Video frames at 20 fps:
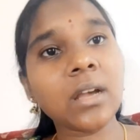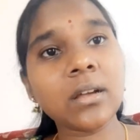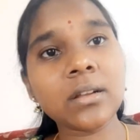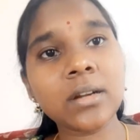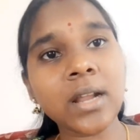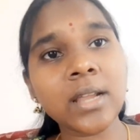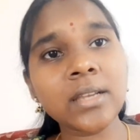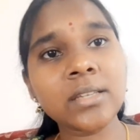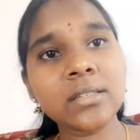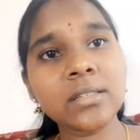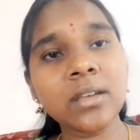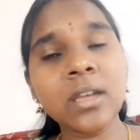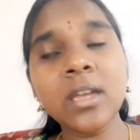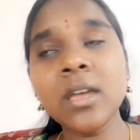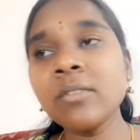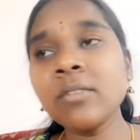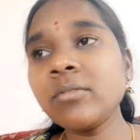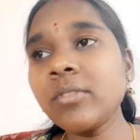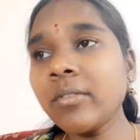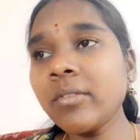right?
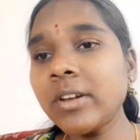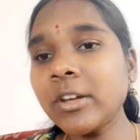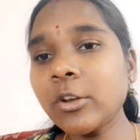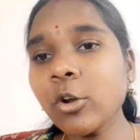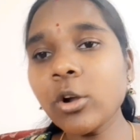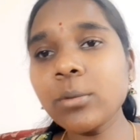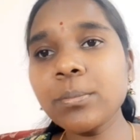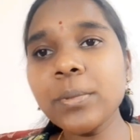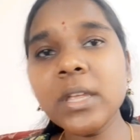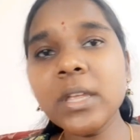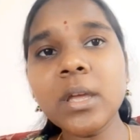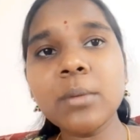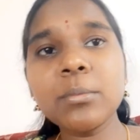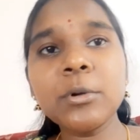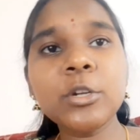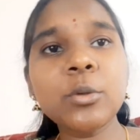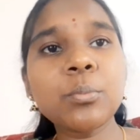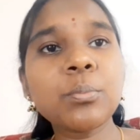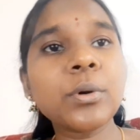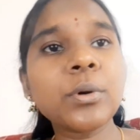We will not be
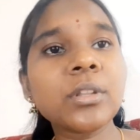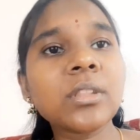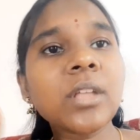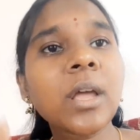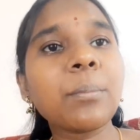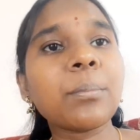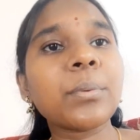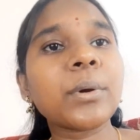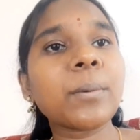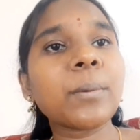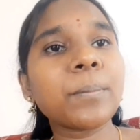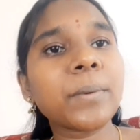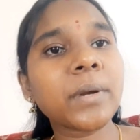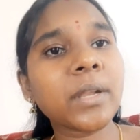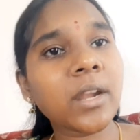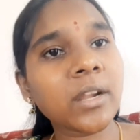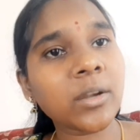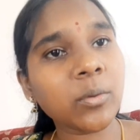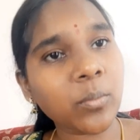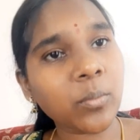able to put the
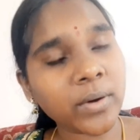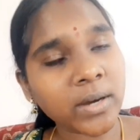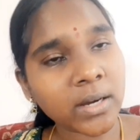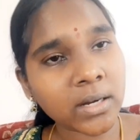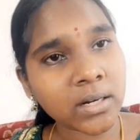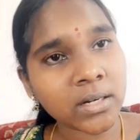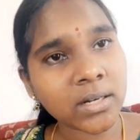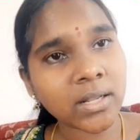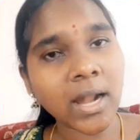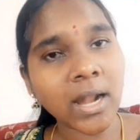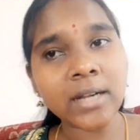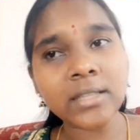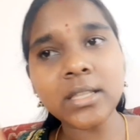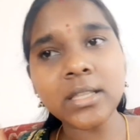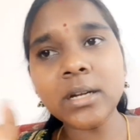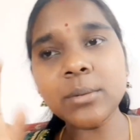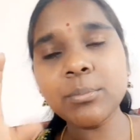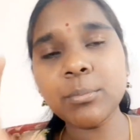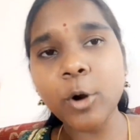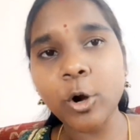appropriate word at
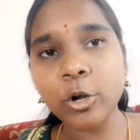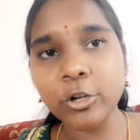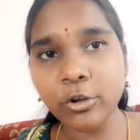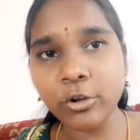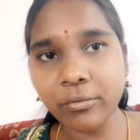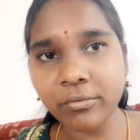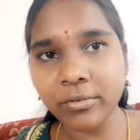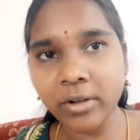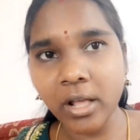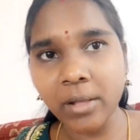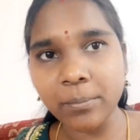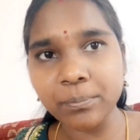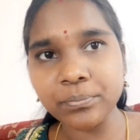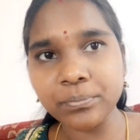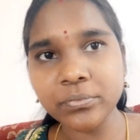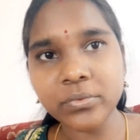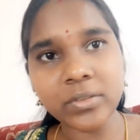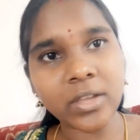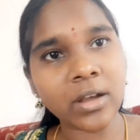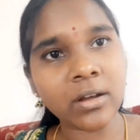that point of time.
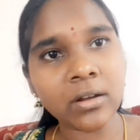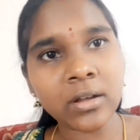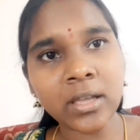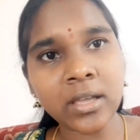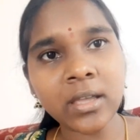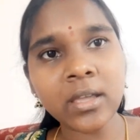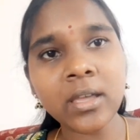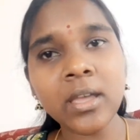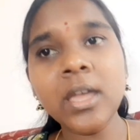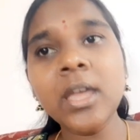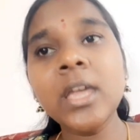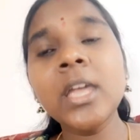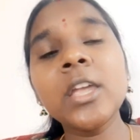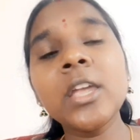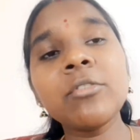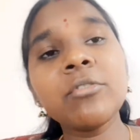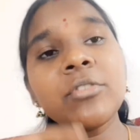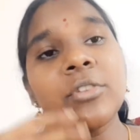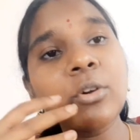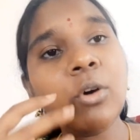Okay,
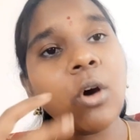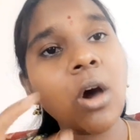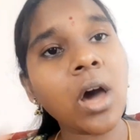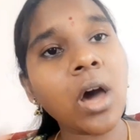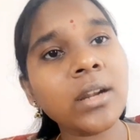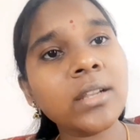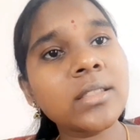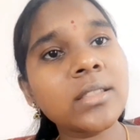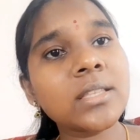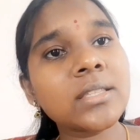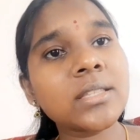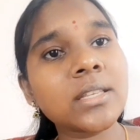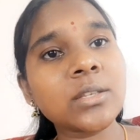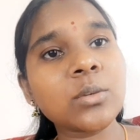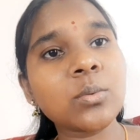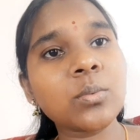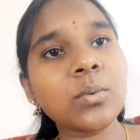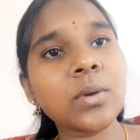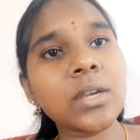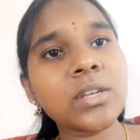if you are in this
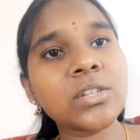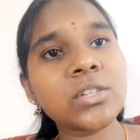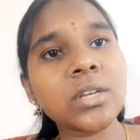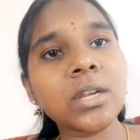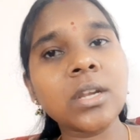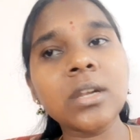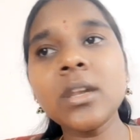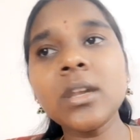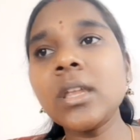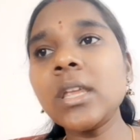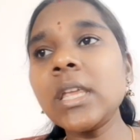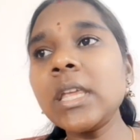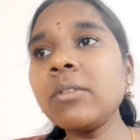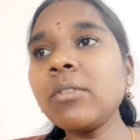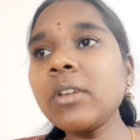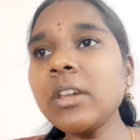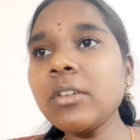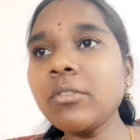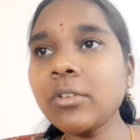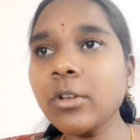situation,
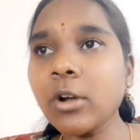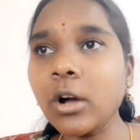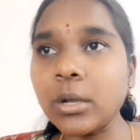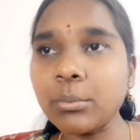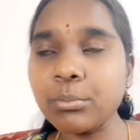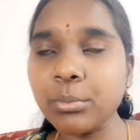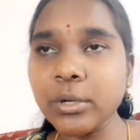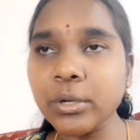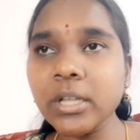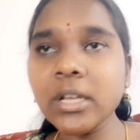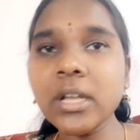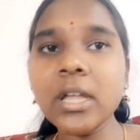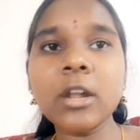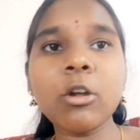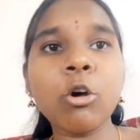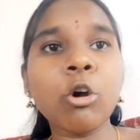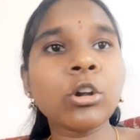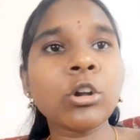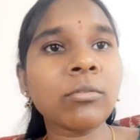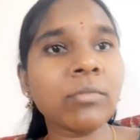even if you are putting a
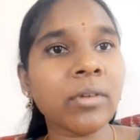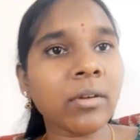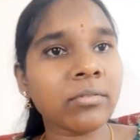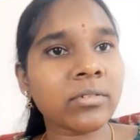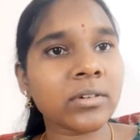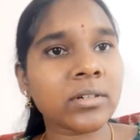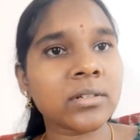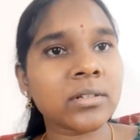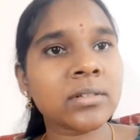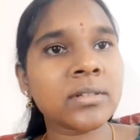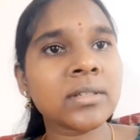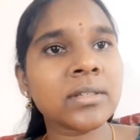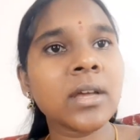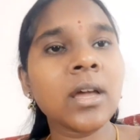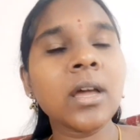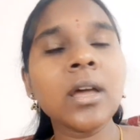lot of efforts